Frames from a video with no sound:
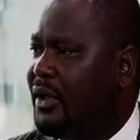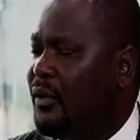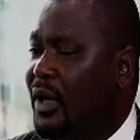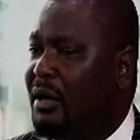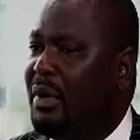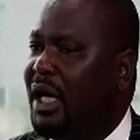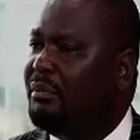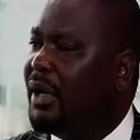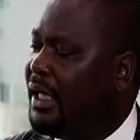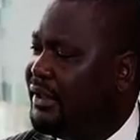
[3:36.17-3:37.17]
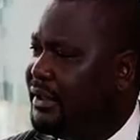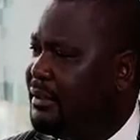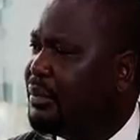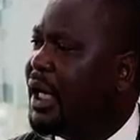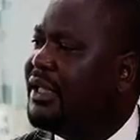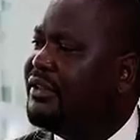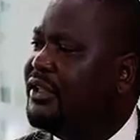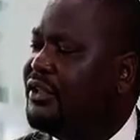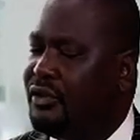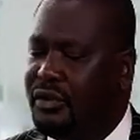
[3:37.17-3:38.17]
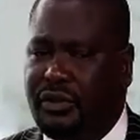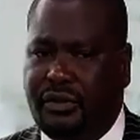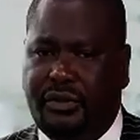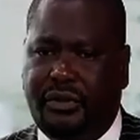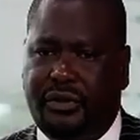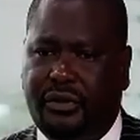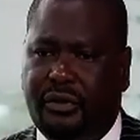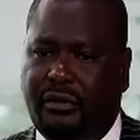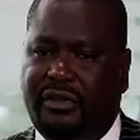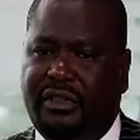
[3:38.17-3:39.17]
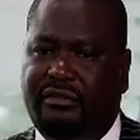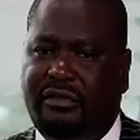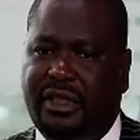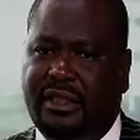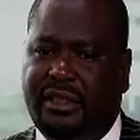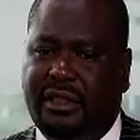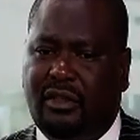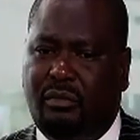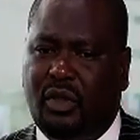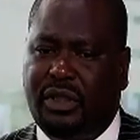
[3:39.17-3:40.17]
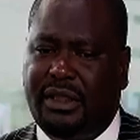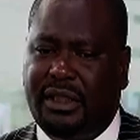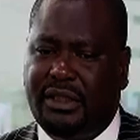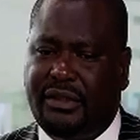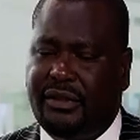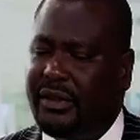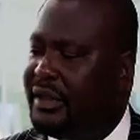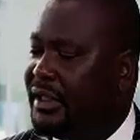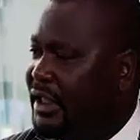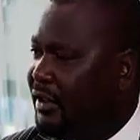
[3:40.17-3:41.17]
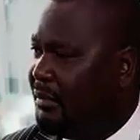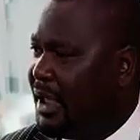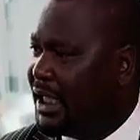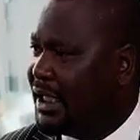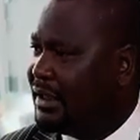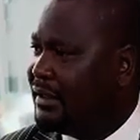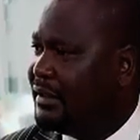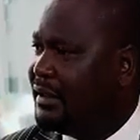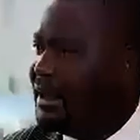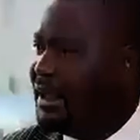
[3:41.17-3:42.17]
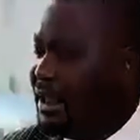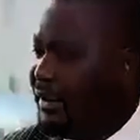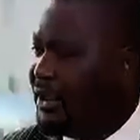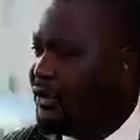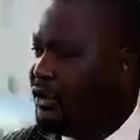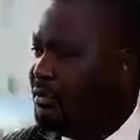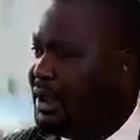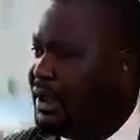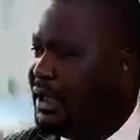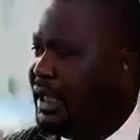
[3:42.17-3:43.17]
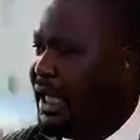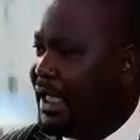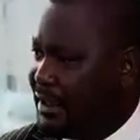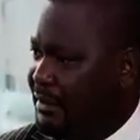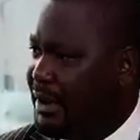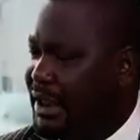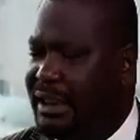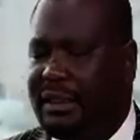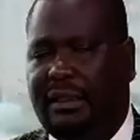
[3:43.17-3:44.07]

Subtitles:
whereby price distortions of different commodities in our market, in our economy, has happened.